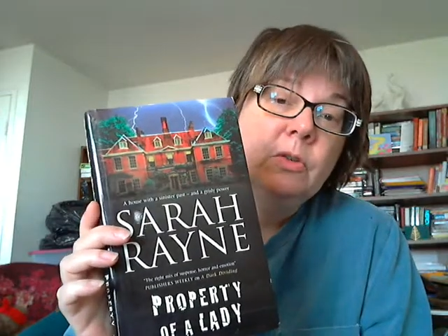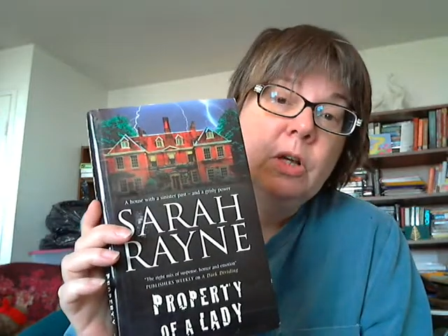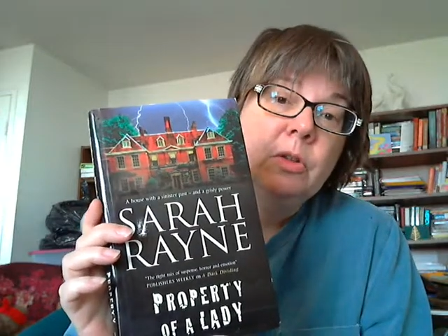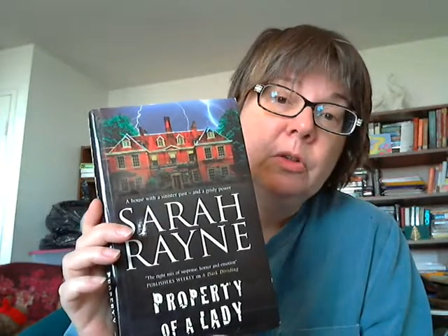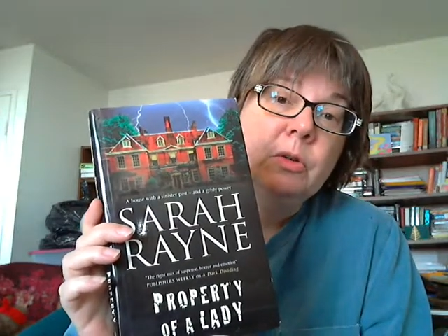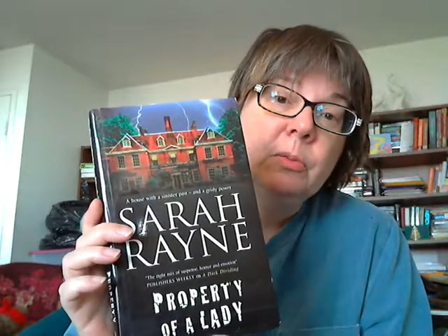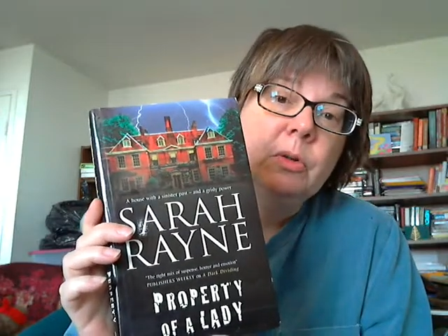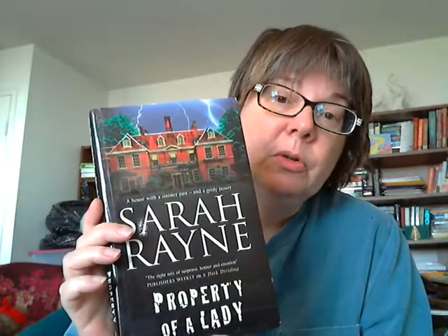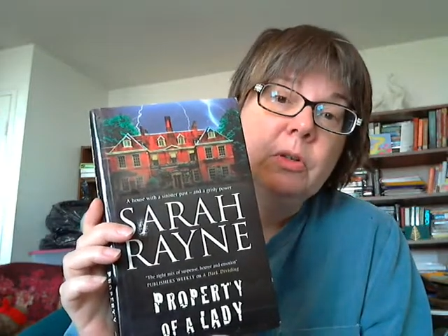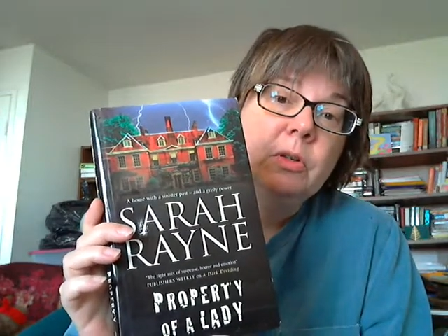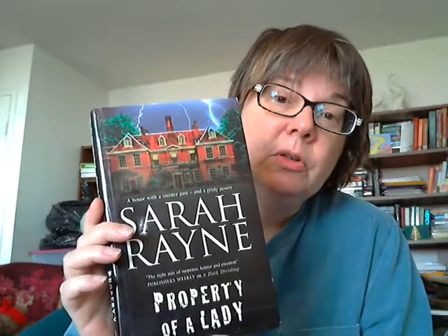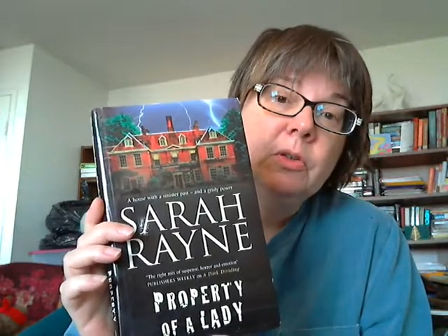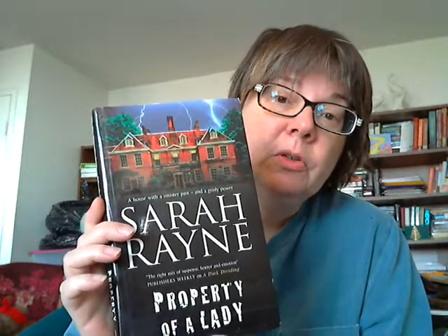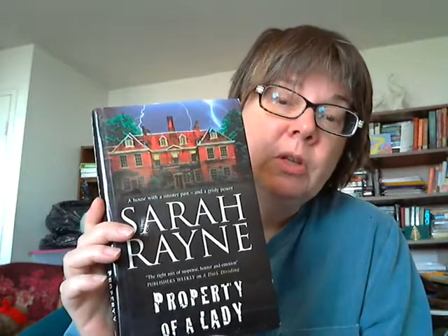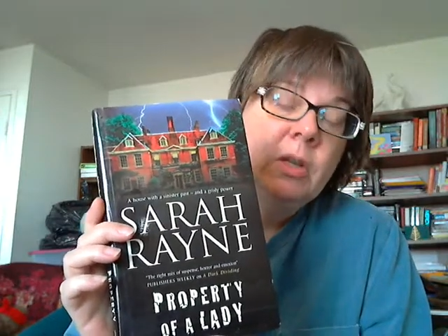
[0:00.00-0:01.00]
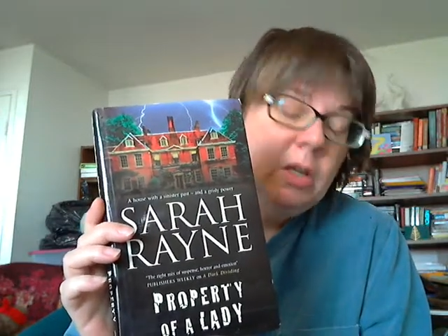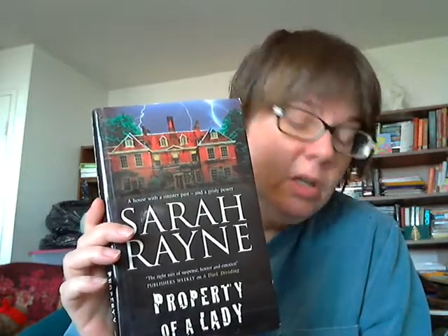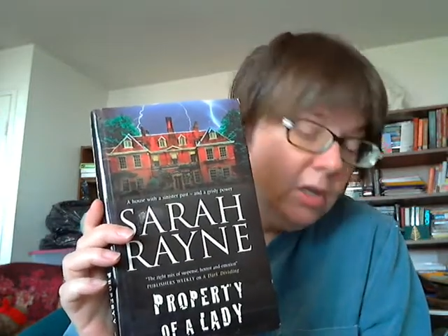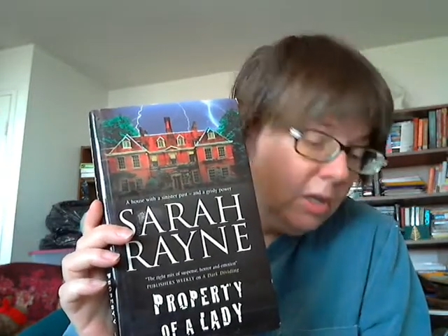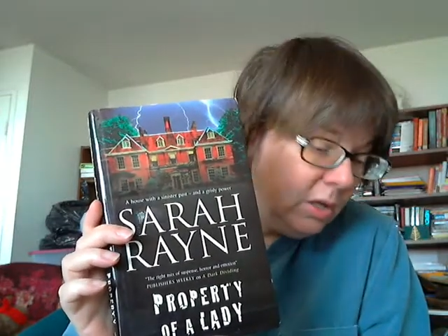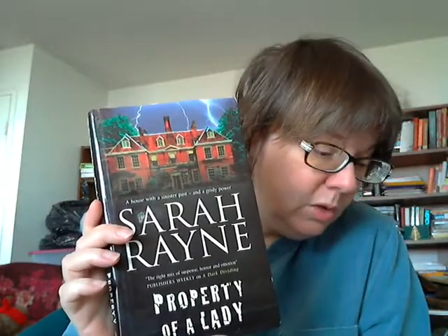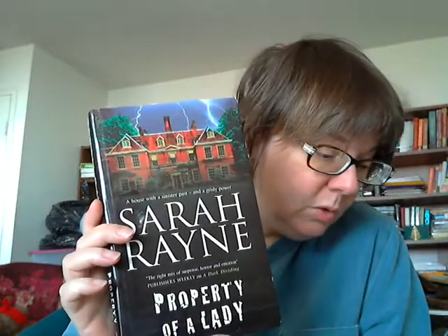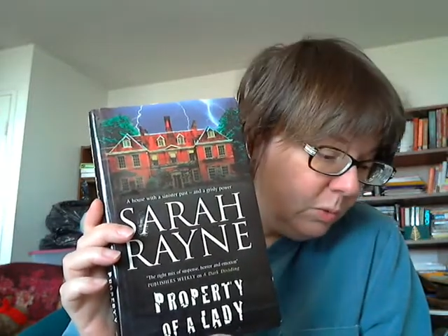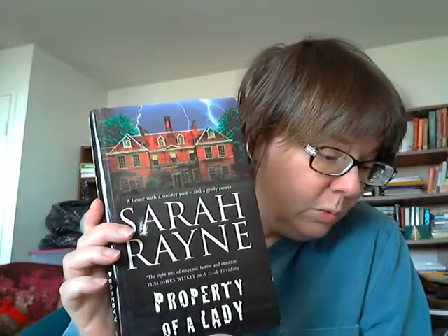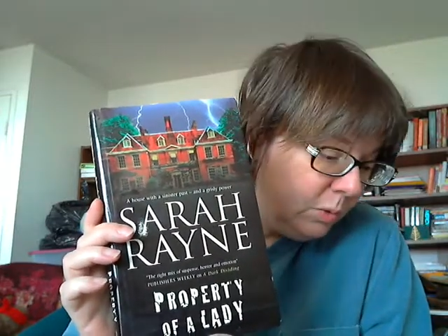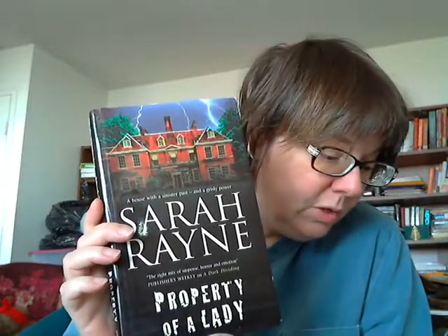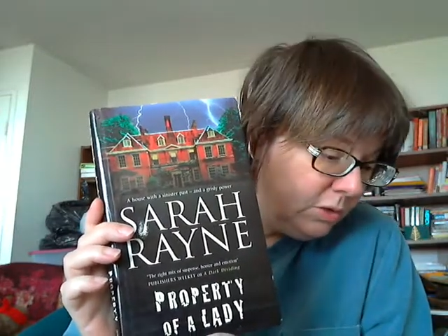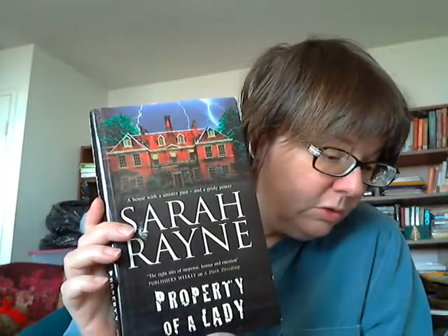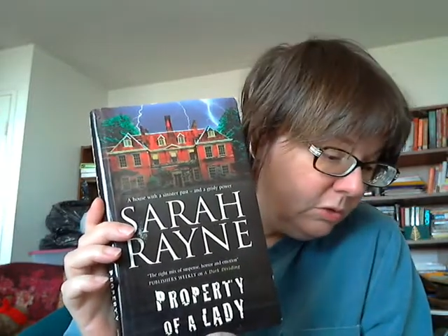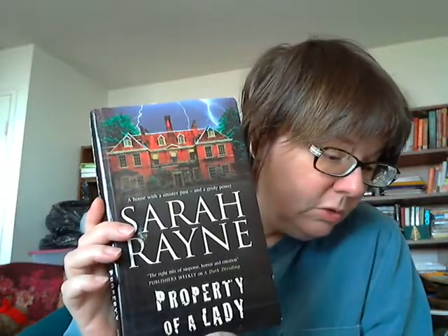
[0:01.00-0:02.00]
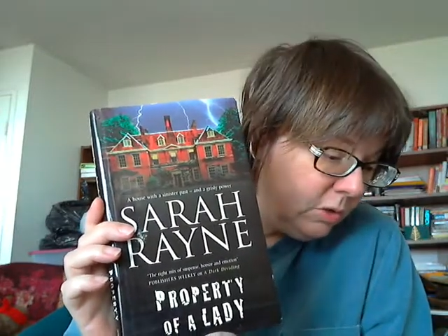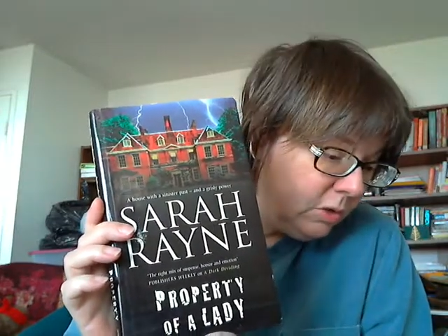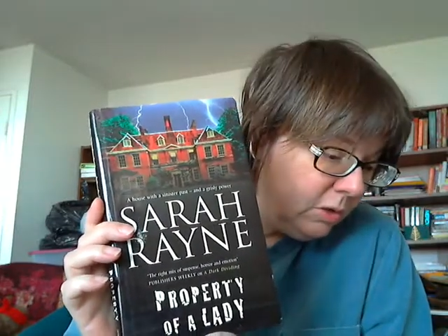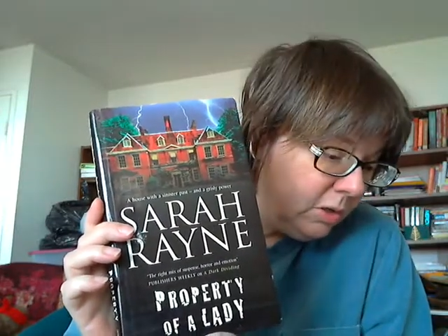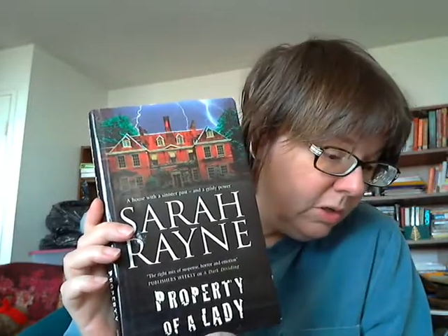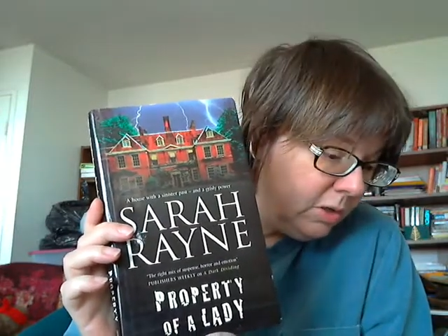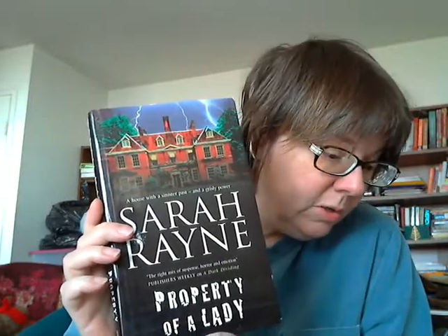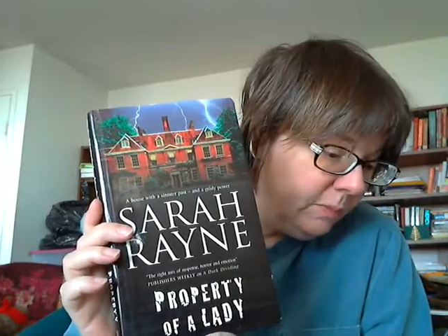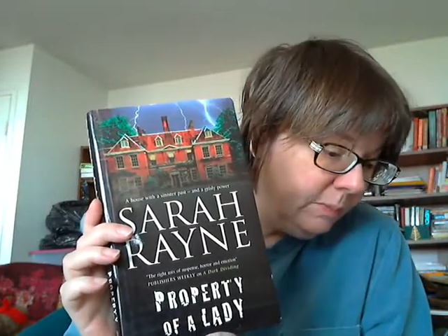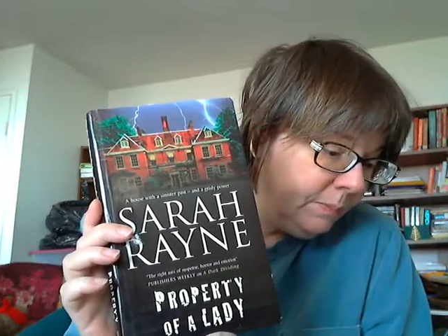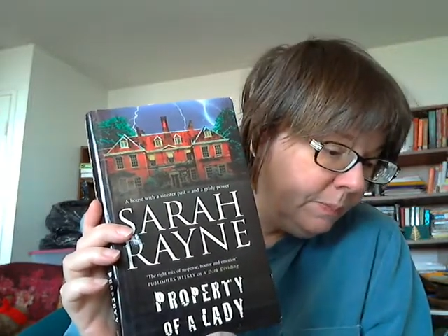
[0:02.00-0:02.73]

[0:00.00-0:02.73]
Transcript: other books, which are,